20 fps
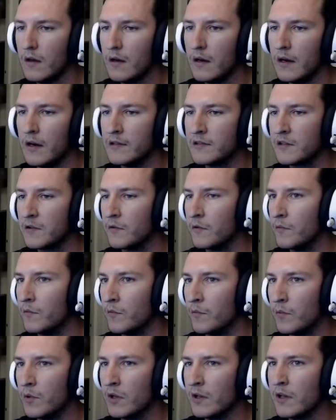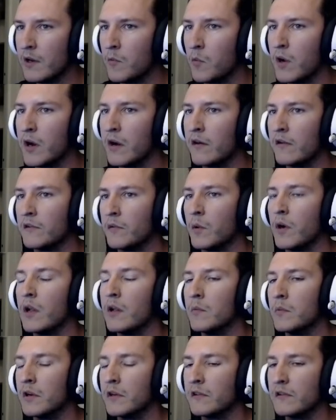It's a really weird as well
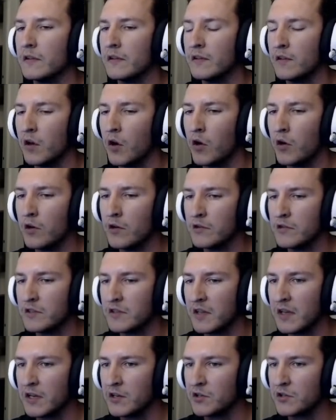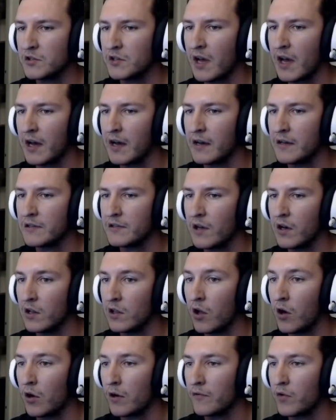because the earlier stages has a
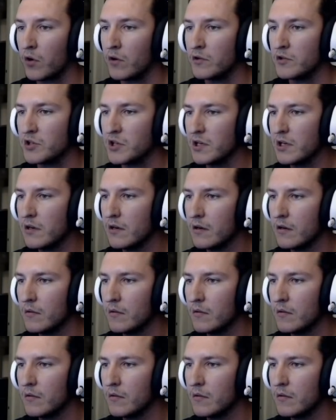lot of RNG,